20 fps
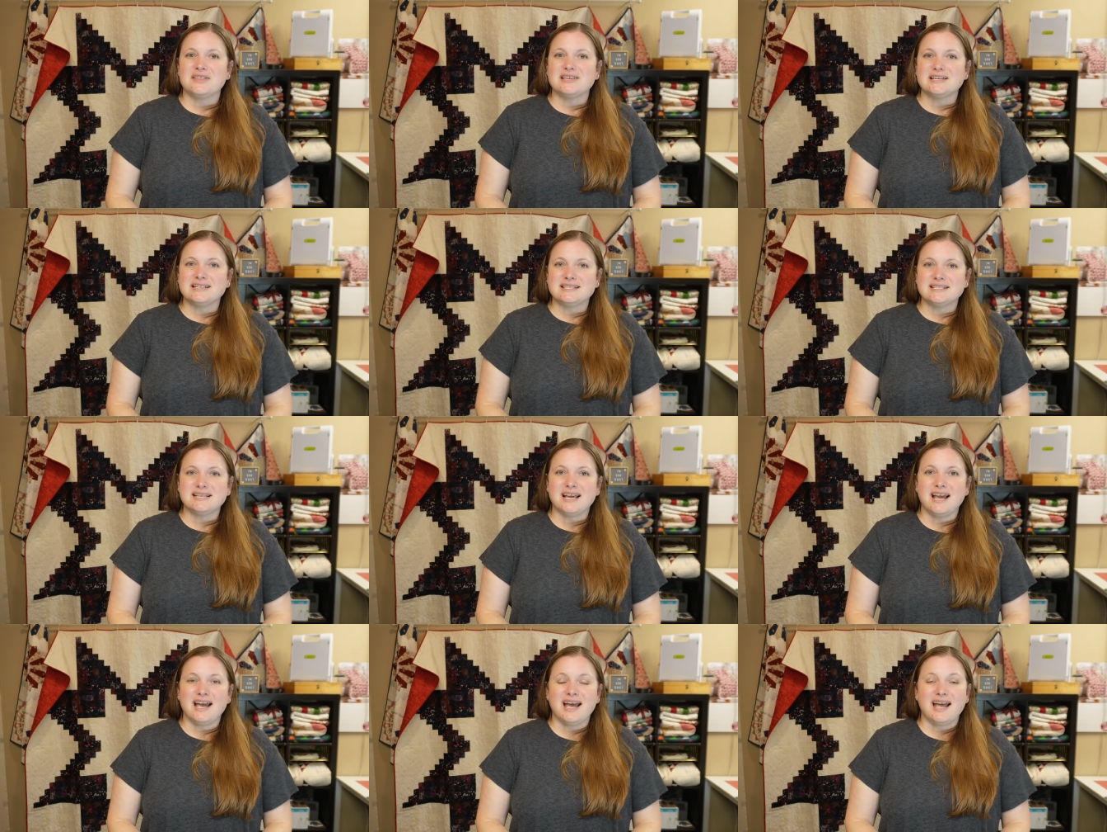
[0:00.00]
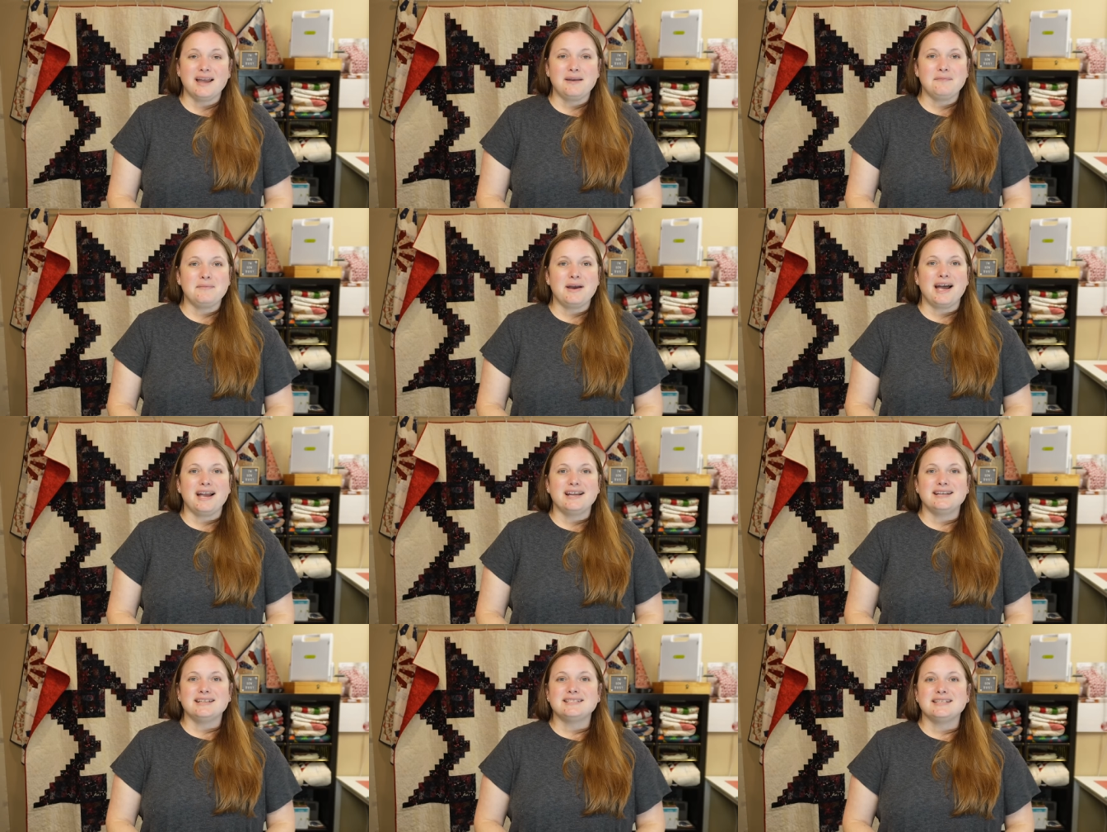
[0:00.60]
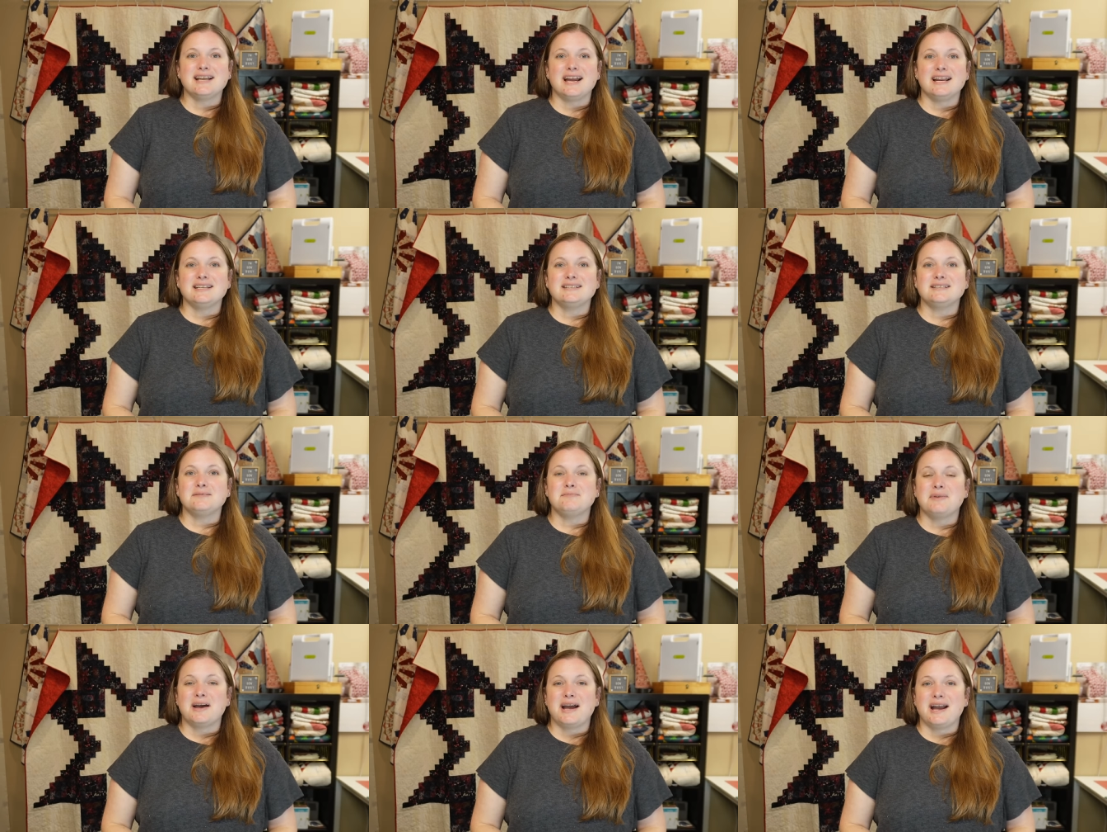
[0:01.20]
this time I decided
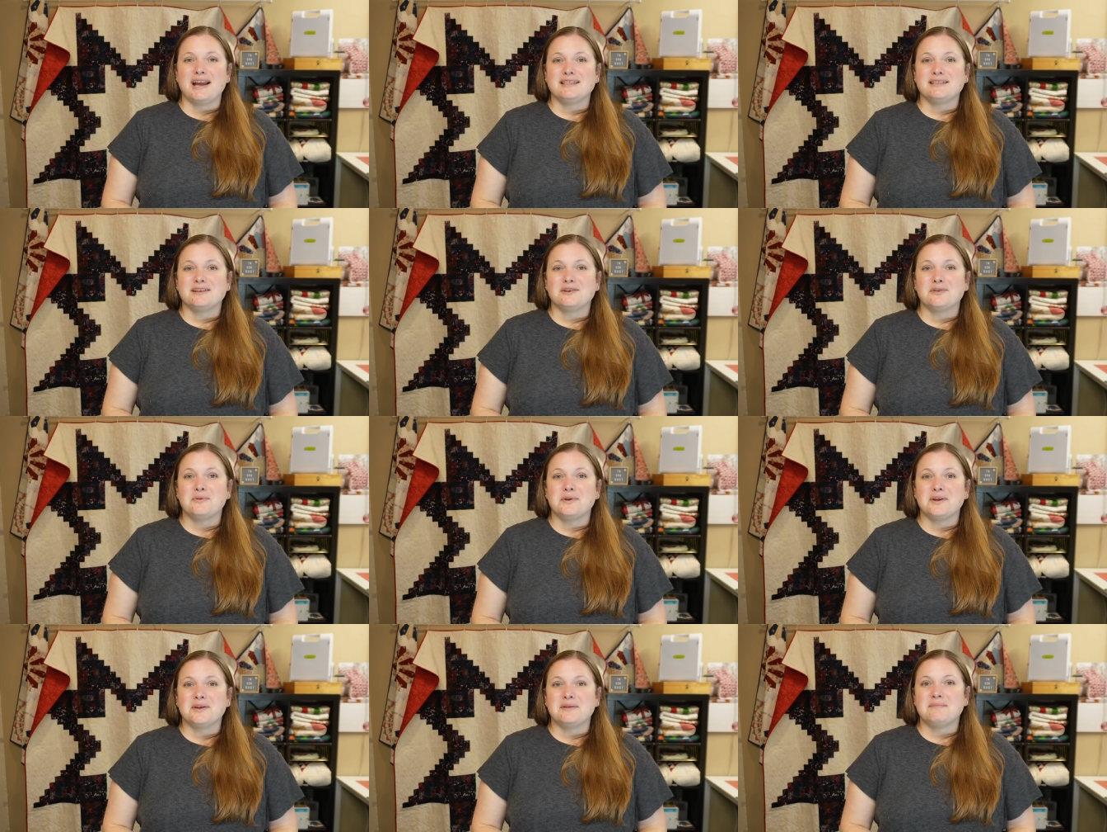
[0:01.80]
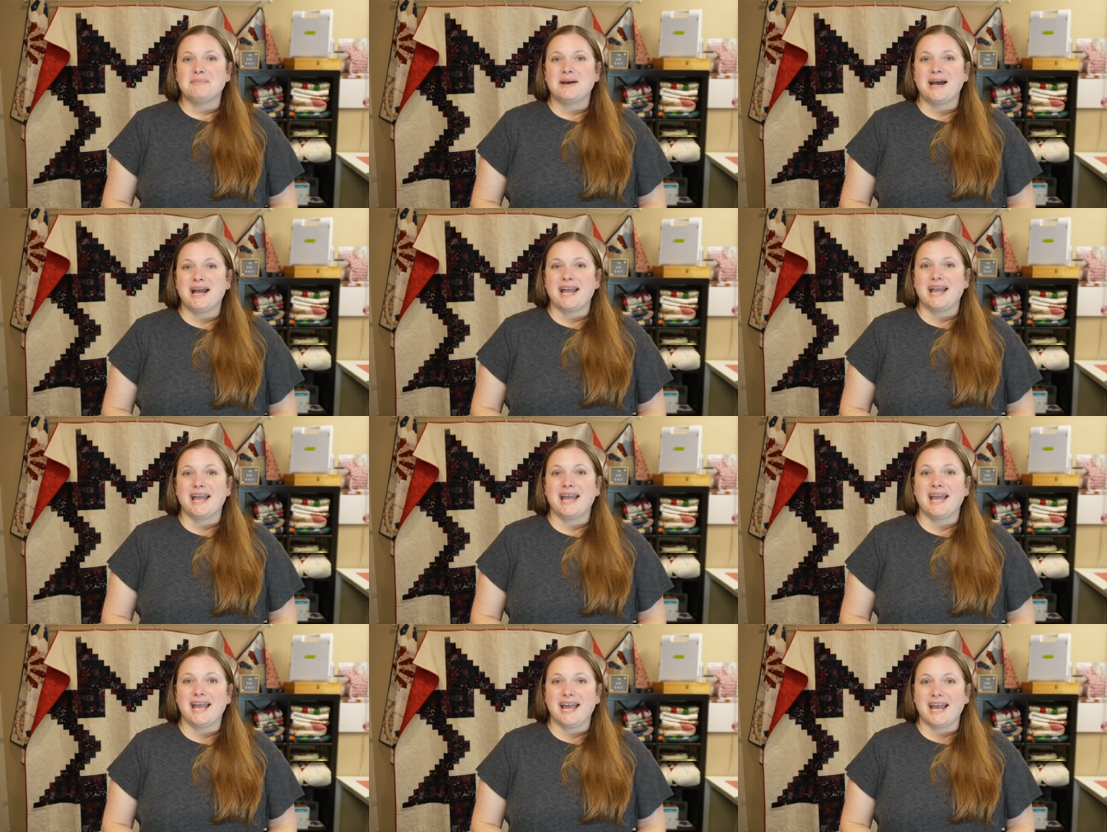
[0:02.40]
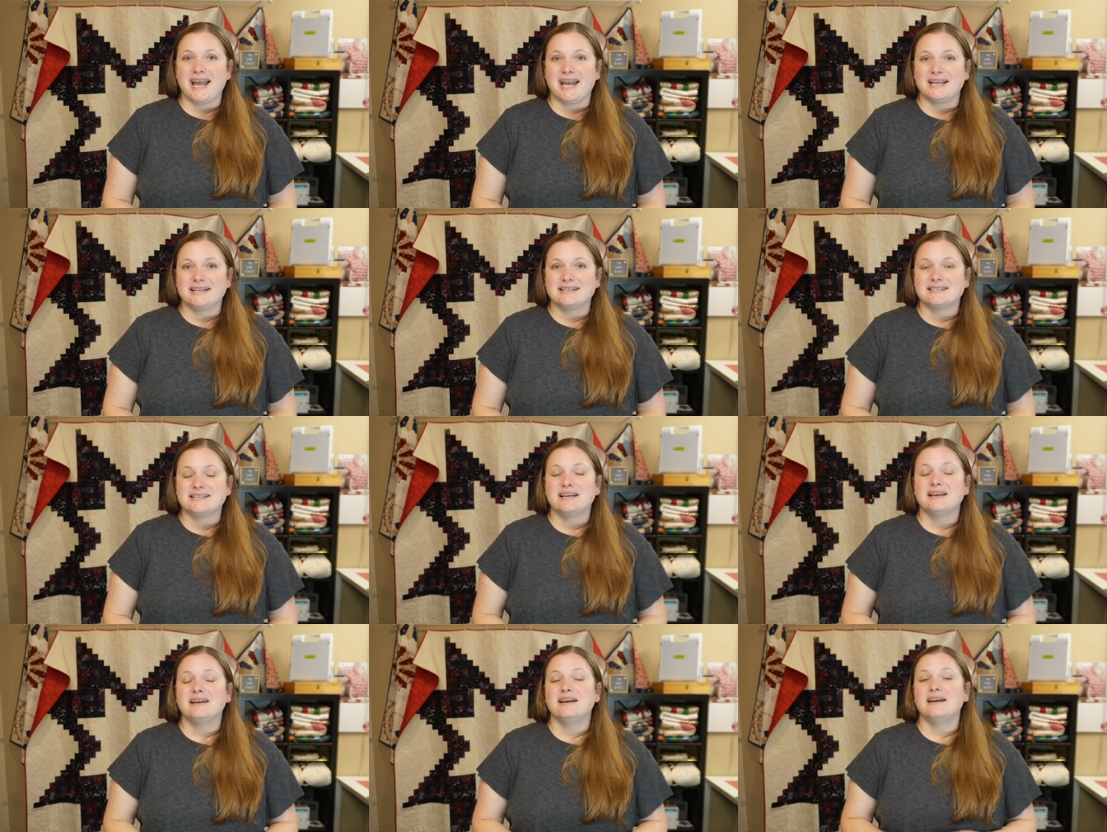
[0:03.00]
to bind the quilt by hand.